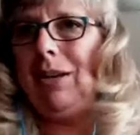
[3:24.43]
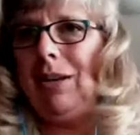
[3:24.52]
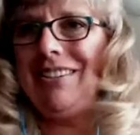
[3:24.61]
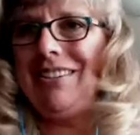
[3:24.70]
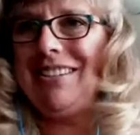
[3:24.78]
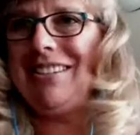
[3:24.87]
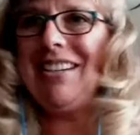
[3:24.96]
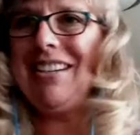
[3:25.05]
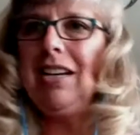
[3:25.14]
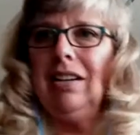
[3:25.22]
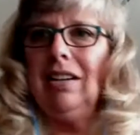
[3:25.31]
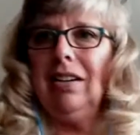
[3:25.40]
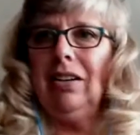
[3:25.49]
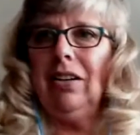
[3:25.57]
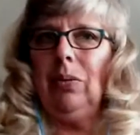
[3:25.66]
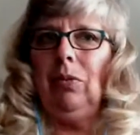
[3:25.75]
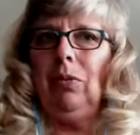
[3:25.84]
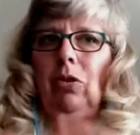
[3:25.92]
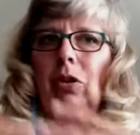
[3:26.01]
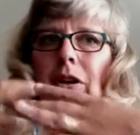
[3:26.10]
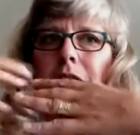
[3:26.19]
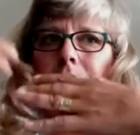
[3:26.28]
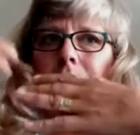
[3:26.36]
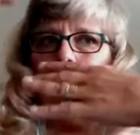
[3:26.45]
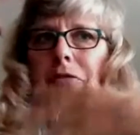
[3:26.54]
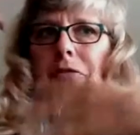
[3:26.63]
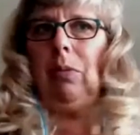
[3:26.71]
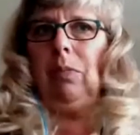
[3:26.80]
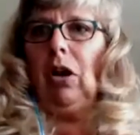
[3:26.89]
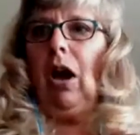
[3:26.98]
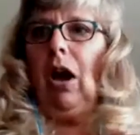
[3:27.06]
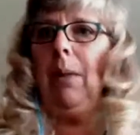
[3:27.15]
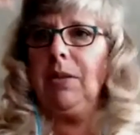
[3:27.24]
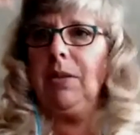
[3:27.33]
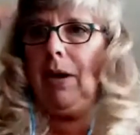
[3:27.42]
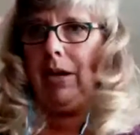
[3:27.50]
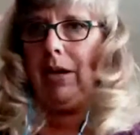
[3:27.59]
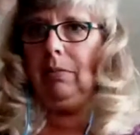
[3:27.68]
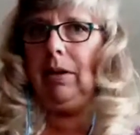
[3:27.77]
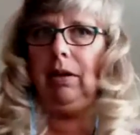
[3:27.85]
muscles, from top to bottom,